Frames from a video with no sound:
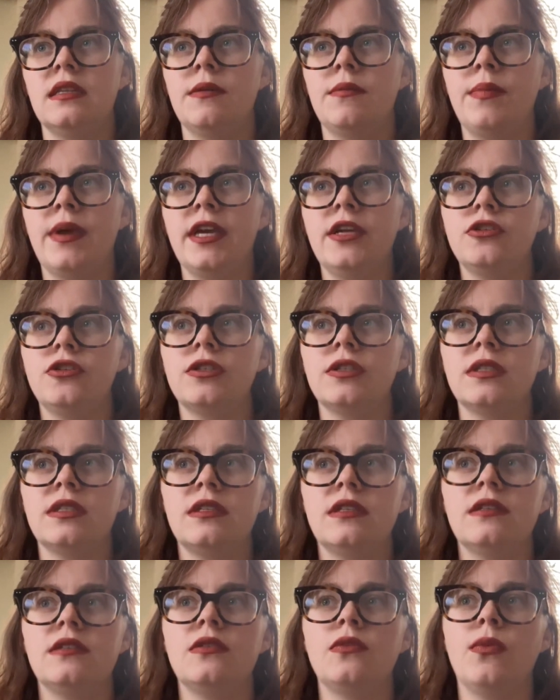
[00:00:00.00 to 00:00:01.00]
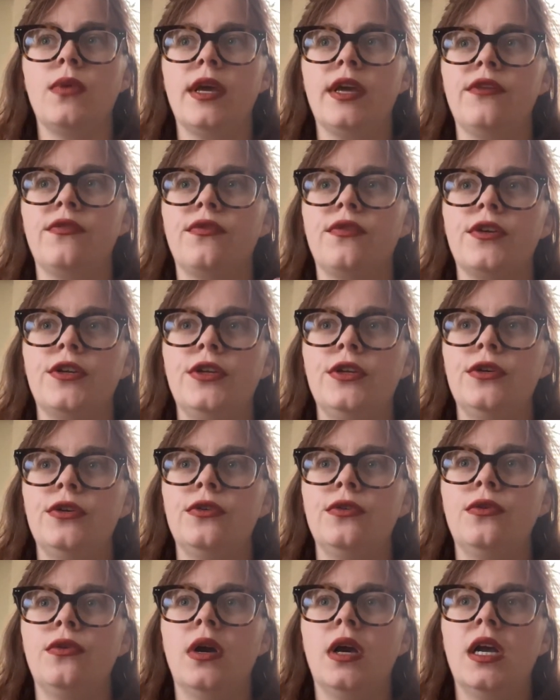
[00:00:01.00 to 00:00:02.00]
The patience is a way for
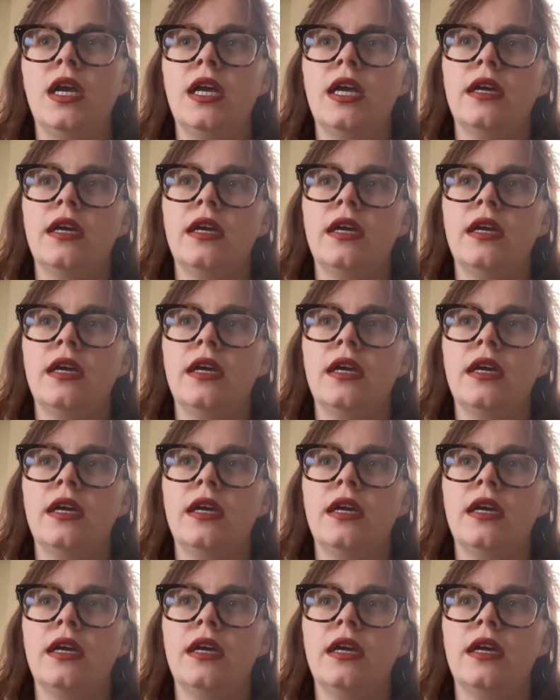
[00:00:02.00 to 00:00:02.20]
you